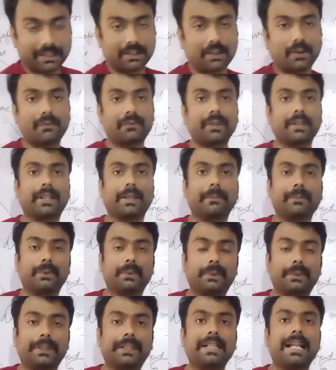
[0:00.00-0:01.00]
of the
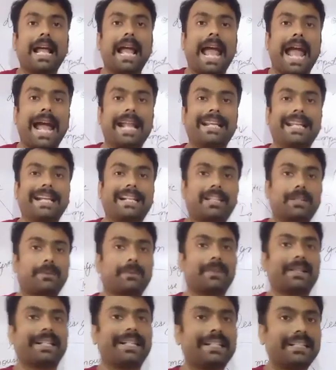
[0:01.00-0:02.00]
computer and
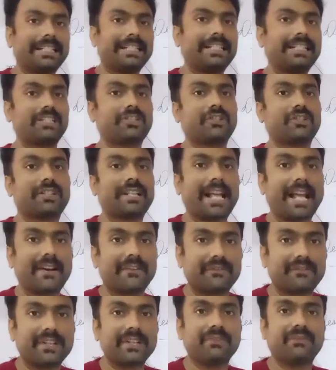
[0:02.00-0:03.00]
explain each and
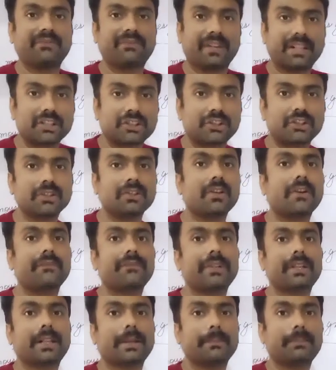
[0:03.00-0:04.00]
every function
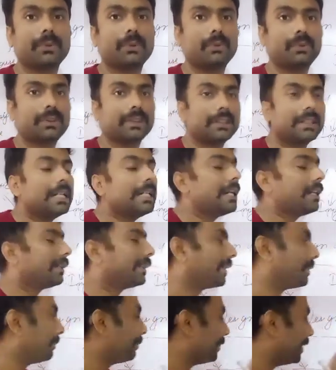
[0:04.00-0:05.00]
of the computer,
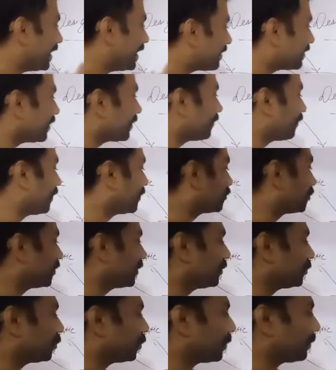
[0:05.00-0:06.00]
then basic
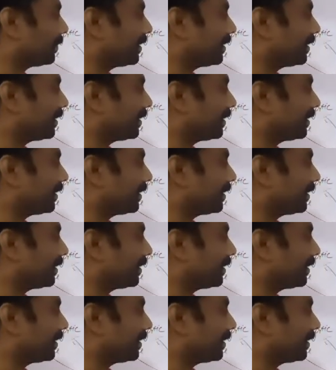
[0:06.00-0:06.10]
function should be